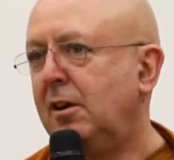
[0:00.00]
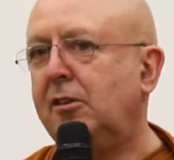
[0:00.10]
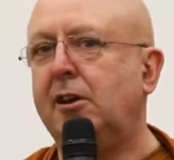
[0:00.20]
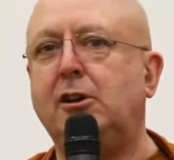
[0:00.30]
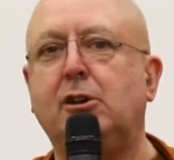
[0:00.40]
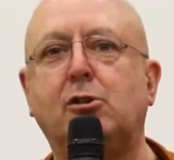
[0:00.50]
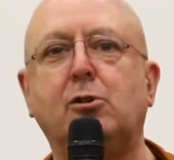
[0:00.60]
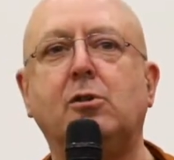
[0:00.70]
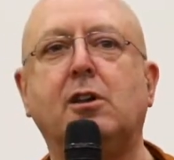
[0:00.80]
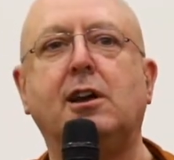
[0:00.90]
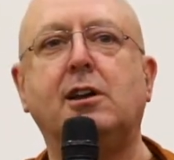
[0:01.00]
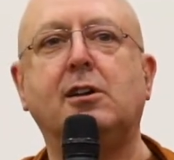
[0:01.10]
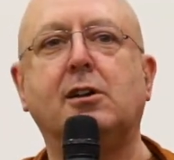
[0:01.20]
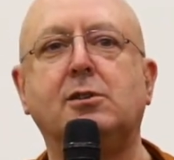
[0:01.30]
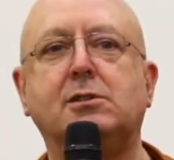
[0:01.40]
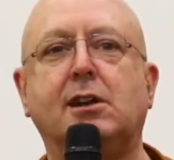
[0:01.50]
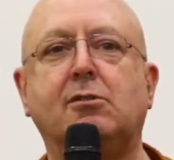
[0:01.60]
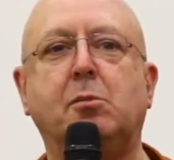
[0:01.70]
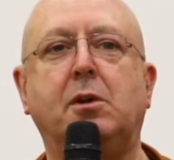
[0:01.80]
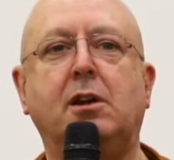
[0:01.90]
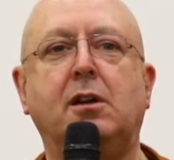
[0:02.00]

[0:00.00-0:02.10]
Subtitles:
And then you do the let it go ceremony.